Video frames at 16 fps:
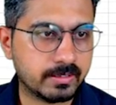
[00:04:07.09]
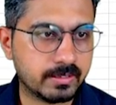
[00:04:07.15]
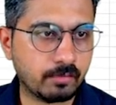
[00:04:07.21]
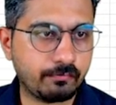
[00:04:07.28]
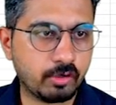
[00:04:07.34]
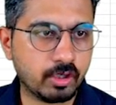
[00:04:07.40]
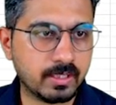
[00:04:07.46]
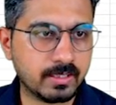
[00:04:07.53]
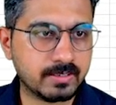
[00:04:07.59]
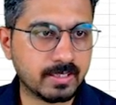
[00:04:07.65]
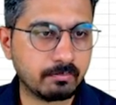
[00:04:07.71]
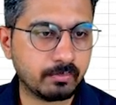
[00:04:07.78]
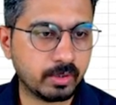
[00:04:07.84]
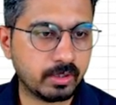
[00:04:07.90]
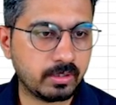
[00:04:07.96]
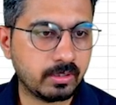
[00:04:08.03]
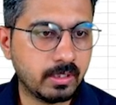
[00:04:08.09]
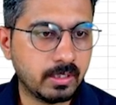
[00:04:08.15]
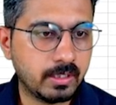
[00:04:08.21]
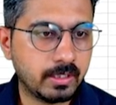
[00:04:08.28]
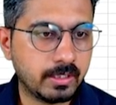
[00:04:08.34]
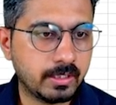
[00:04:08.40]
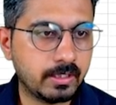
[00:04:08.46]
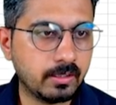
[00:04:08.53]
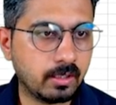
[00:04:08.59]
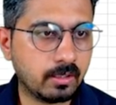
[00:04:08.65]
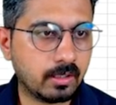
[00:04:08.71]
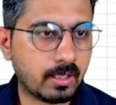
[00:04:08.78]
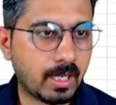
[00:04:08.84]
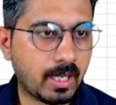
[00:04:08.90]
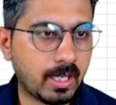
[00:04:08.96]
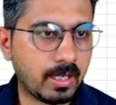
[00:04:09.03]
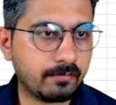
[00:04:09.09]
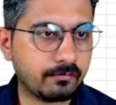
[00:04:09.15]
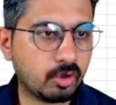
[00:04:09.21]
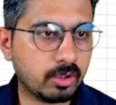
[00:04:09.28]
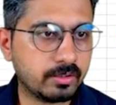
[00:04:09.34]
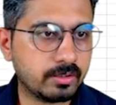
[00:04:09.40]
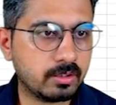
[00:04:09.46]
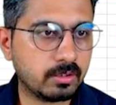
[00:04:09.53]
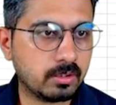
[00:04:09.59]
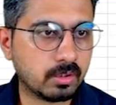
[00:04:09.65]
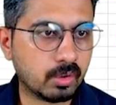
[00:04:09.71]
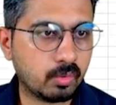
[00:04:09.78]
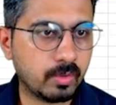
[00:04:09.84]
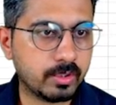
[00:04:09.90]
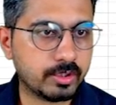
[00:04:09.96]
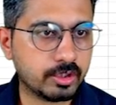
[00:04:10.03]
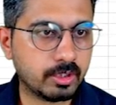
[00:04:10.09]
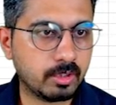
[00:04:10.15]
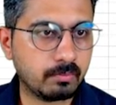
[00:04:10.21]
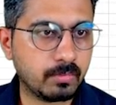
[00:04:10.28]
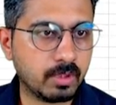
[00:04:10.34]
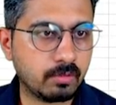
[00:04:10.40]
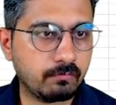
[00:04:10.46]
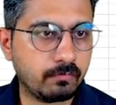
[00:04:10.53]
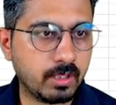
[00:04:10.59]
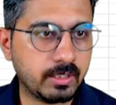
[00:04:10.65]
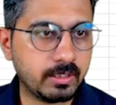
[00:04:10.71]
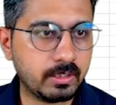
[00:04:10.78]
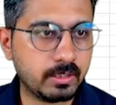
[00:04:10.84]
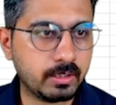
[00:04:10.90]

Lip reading: Now, for example, here I have got the question number 1,